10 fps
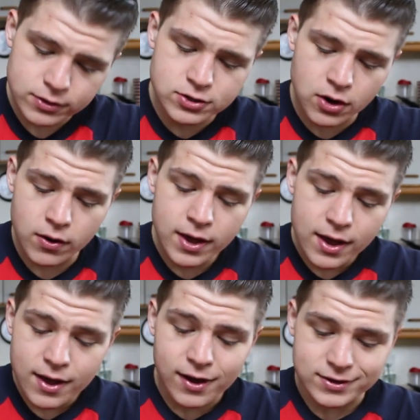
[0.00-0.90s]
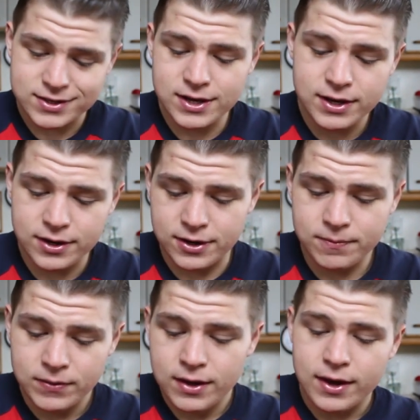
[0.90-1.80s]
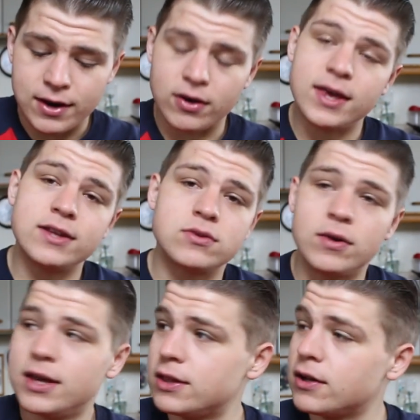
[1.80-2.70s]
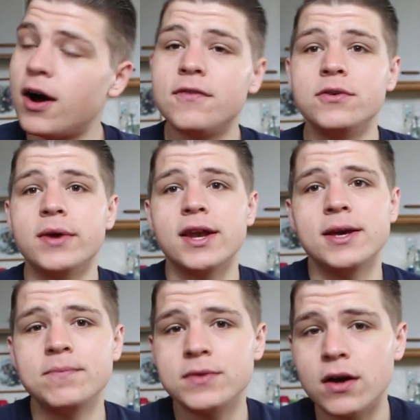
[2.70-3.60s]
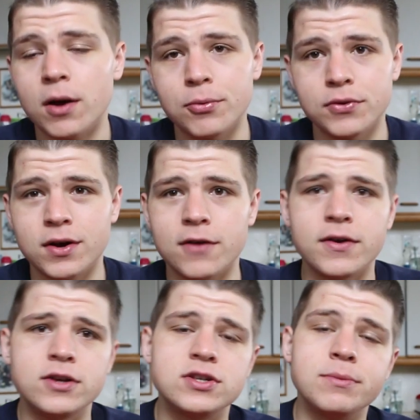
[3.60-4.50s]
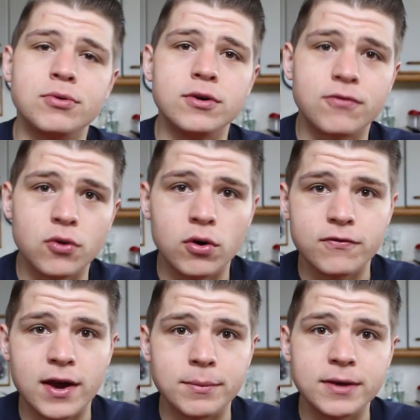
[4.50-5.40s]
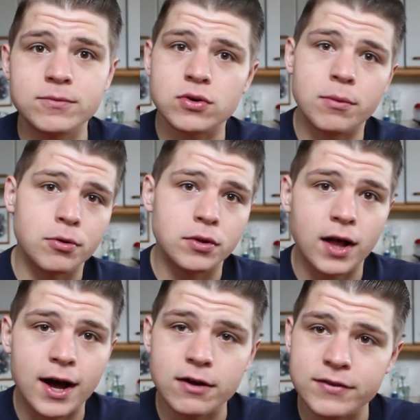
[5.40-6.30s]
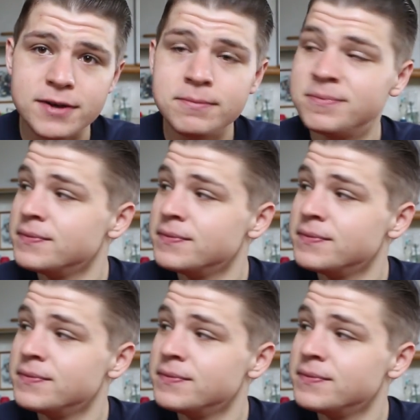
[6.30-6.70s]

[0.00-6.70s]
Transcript: So I'll sit in here and I'll get so I'll get the coffee ready. I'll brew the coffee. I usually brew it for the whole family, so I'll brew a lot of it.